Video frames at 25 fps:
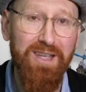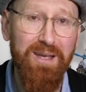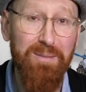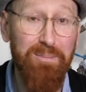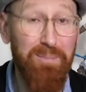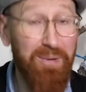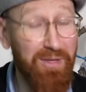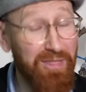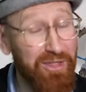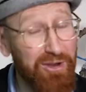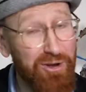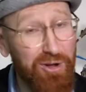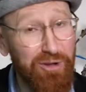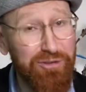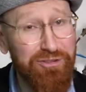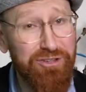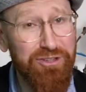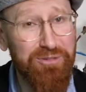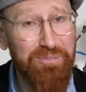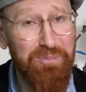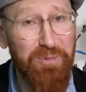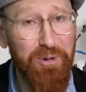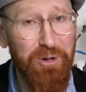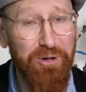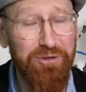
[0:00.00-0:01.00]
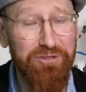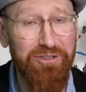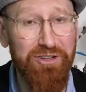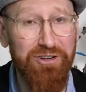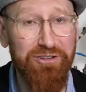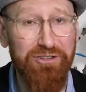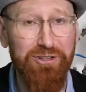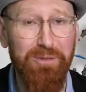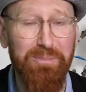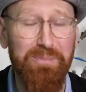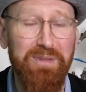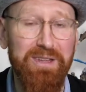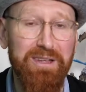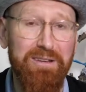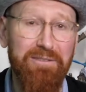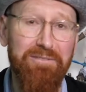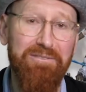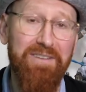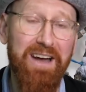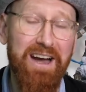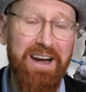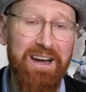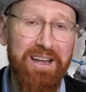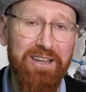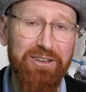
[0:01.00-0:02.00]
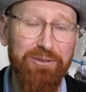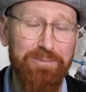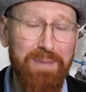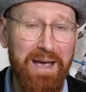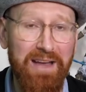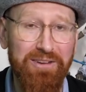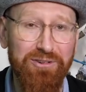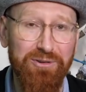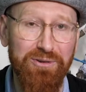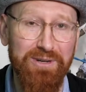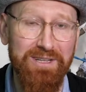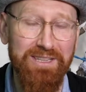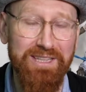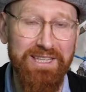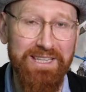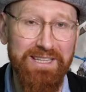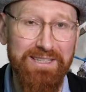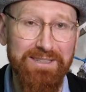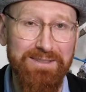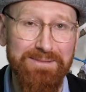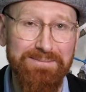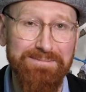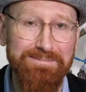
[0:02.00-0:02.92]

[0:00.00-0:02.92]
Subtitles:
but they're not just books, they're something very special indeed.